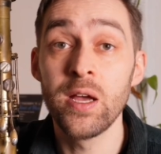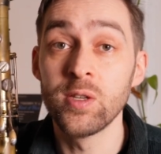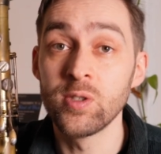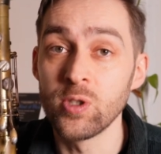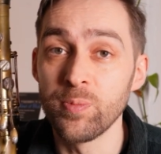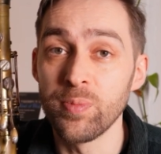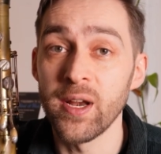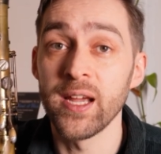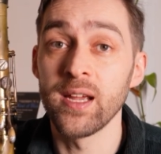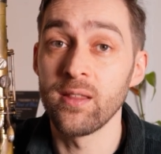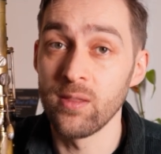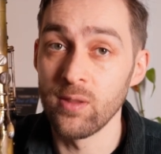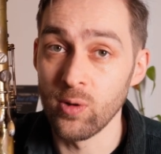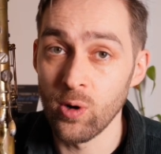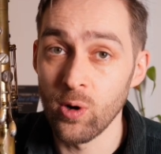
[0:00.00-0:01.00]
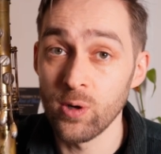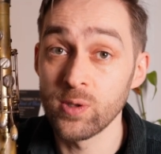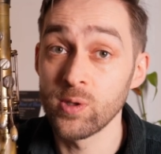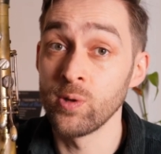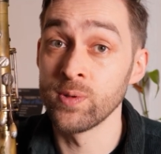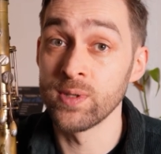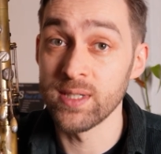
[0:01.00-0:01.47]
to play the chord
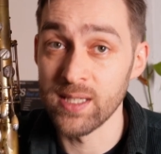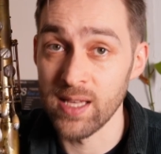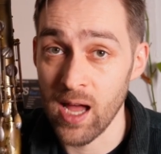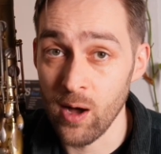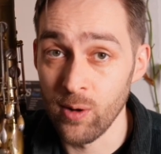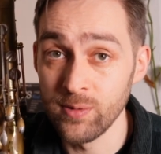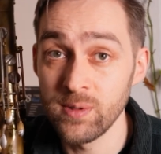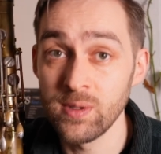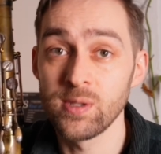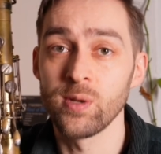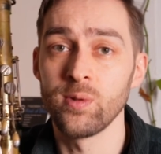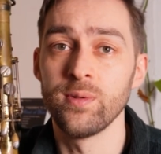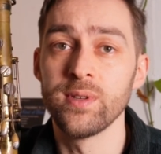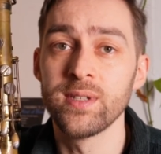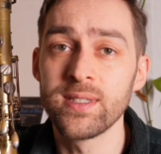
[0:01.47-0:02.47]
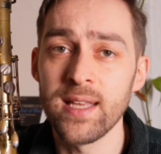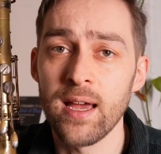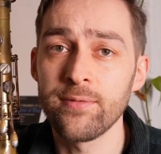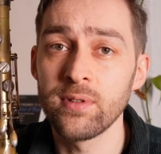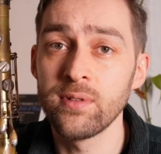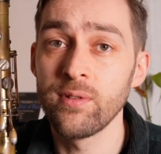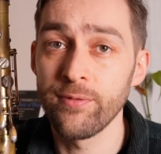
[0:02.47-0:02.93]
tones down, so
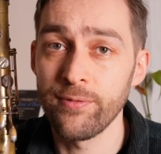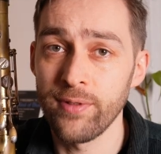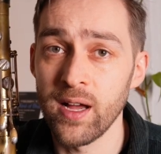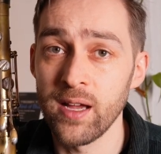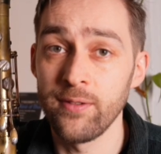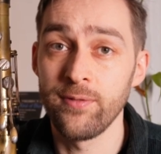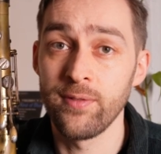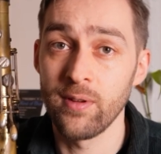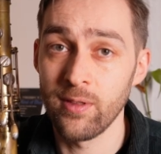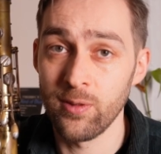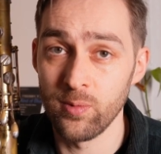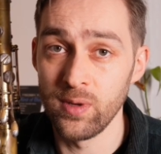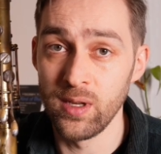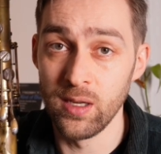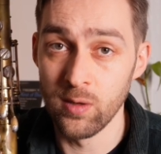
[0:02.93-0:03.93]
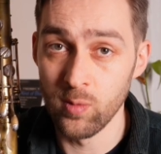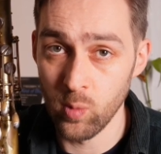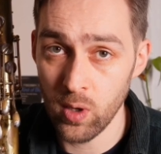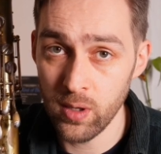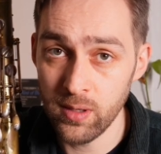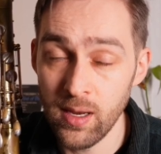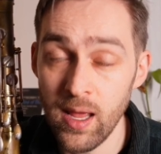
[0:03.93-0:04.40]
7, 5, 3,
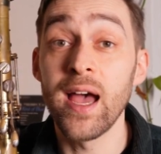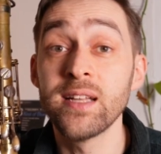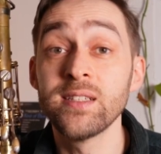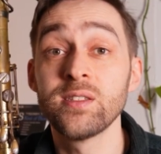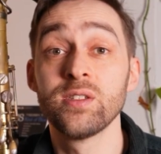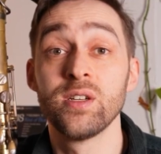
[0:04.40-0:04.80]
1, and